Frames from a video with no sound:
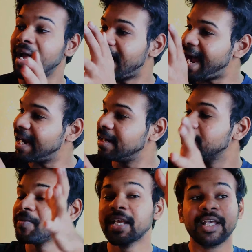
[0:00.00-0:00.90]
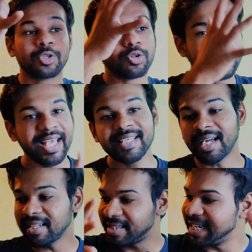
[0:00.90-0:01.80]
And so these
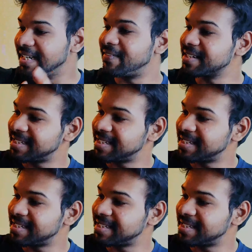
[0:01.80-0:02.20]
are the three different